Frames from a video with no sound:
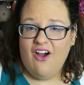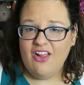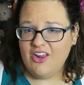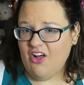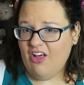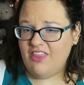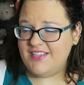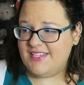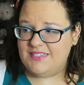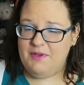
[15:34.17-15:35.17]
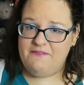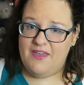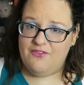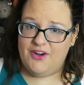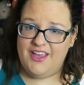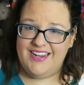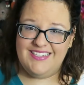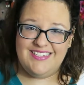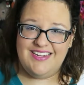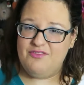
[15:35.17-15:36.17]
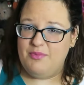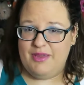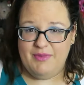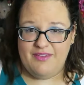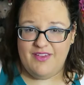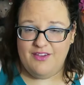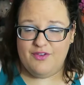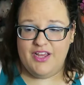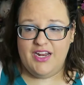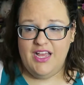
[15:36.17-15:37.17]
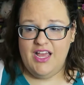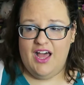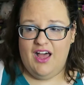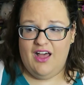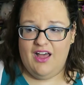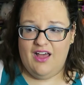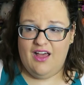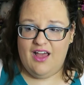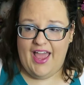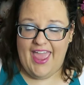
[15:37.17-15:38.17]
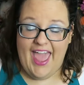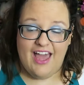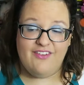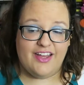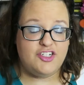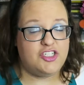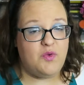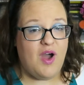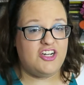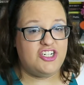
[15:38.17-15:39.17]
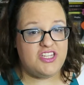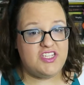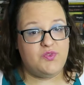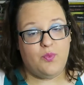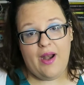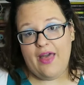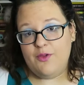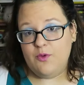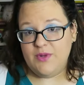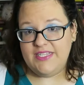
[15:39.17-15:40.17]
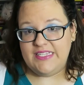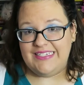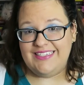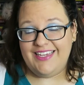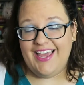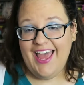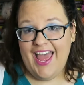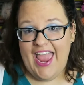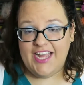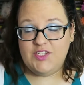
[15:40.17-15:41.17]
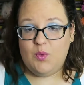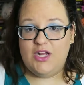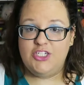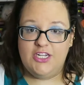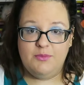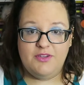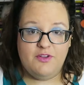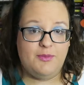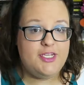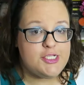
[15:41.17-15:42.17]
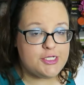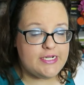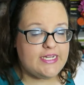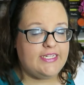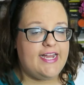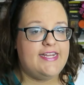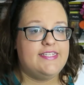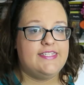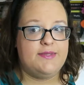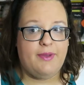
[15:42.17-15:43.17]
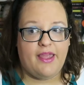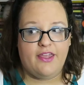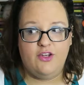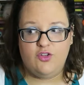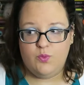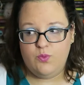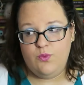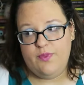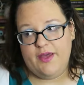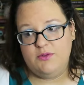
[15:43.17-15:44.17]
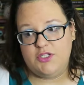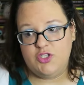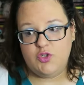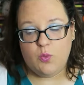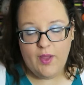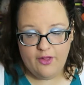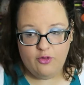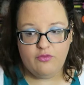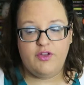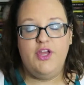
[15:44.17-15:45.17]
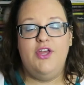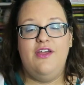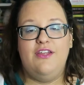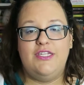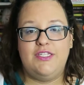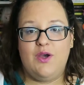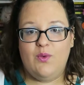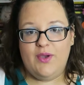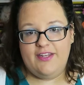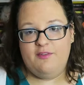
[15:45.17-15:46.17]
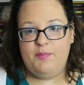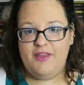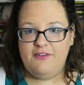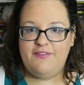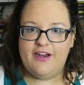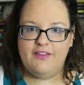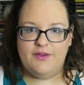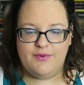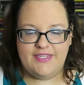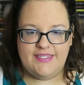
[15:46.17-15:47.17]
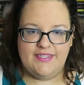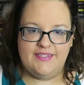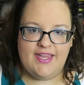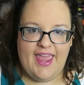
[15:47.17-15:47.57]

All in all, this isn't my favorite. It's never been my favorite. Uh, I have actually watched this rather recently. I had to watch it in my film history class back in 2012. So it's been fairly recent.